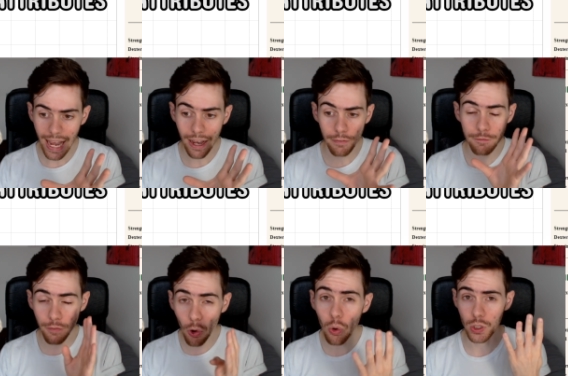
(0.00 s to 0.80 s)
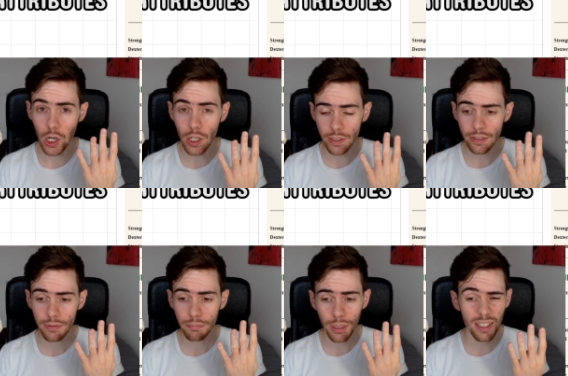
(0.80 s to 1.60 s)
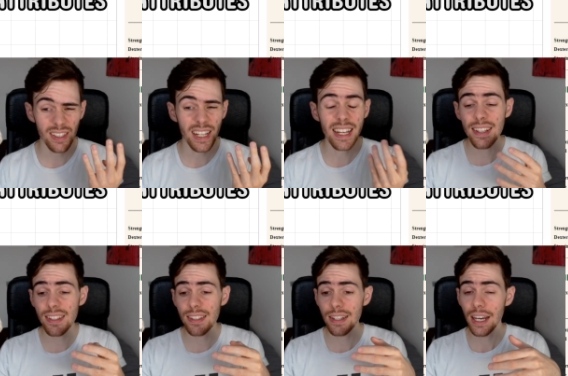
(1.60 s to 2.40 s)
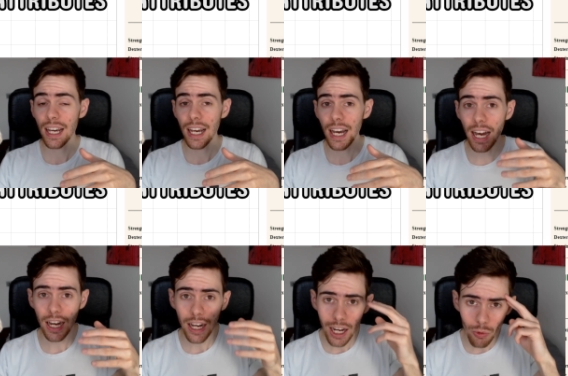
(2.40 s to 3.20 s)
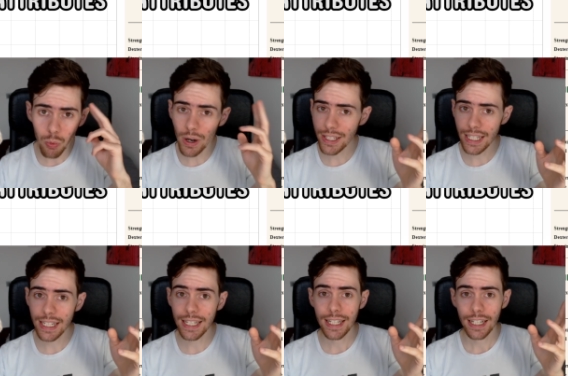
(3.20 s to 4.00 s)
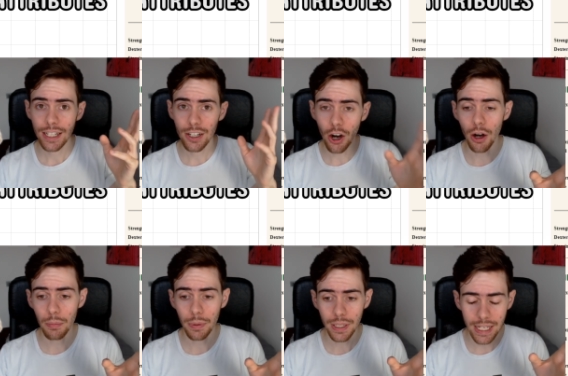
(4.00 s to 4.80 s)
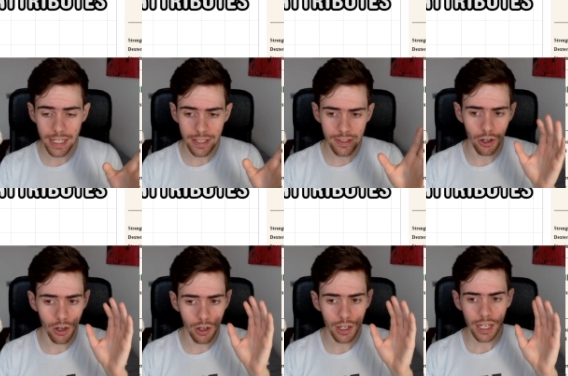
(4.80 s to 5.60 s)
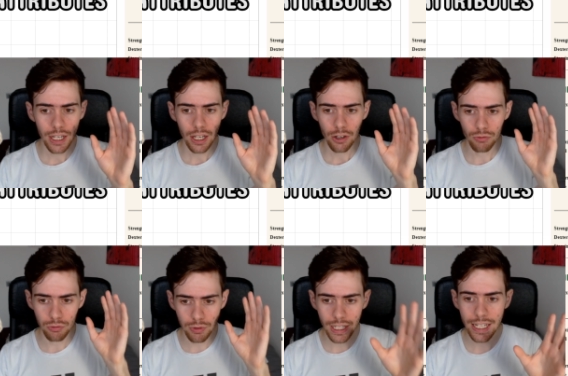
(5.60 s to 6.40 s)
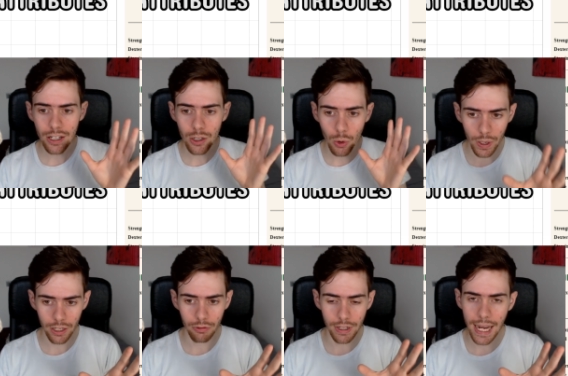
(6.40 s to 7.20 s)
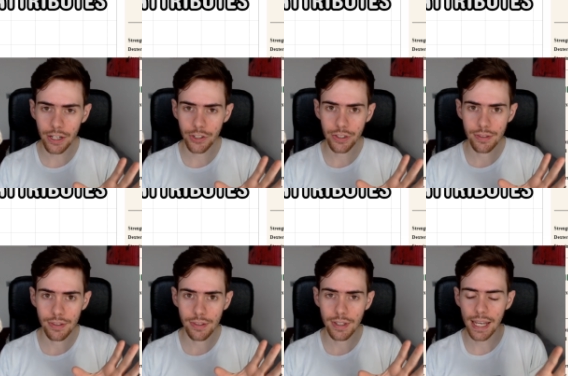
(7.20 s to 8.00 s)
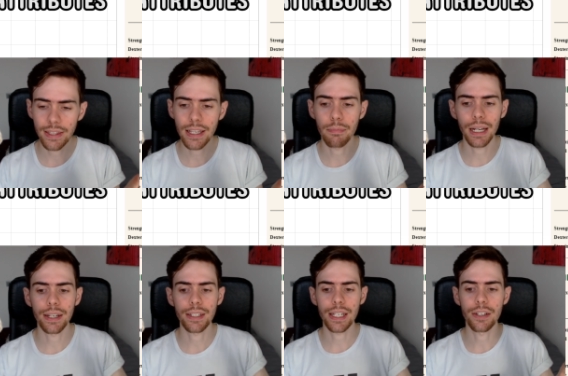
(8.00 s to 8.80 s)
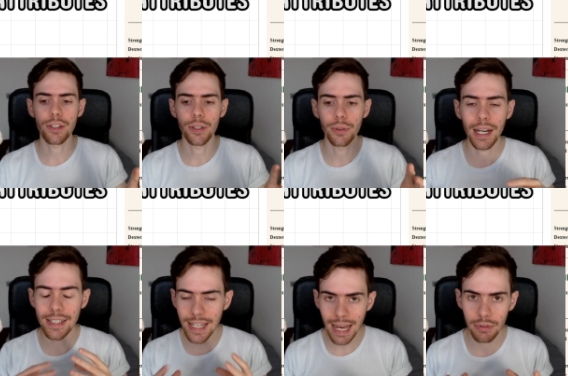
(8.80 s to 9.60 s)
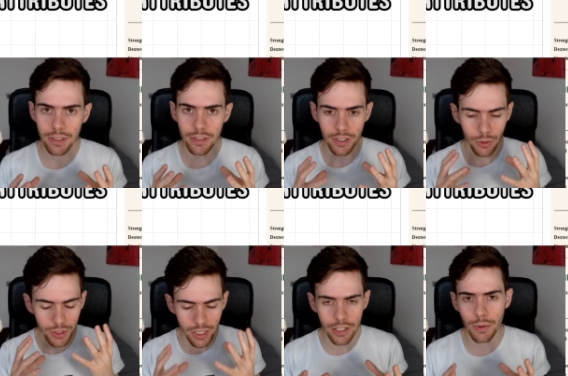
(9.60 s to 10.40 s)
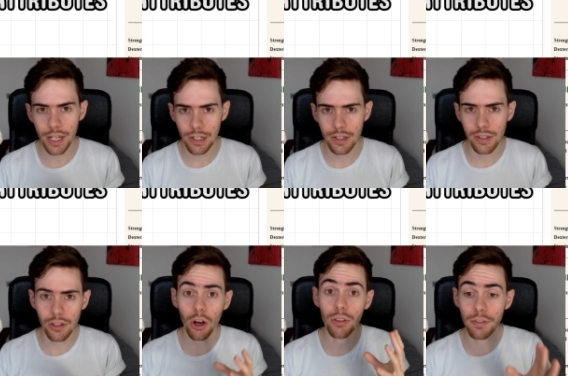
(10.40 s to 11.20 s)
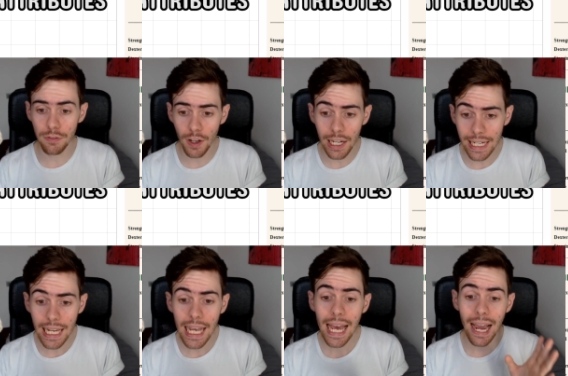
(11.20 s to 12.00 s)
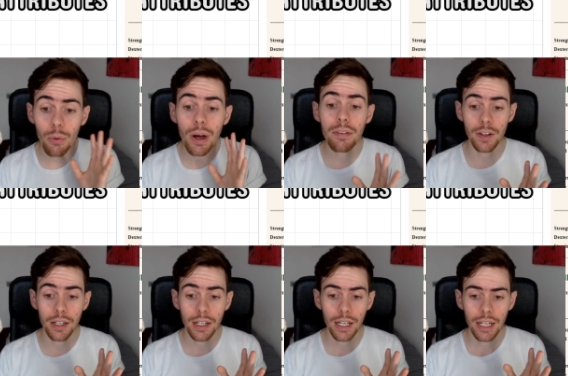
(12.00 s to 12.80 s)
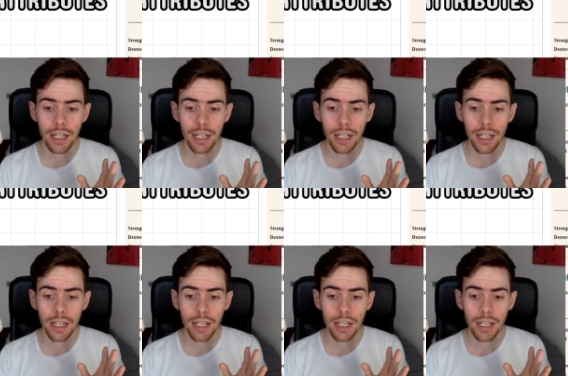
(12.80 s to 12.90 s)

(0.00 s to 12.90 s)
at four dots because he's uh, a witty cop. He's got really quick reactions and the ability to adapt to situations on the fly. However,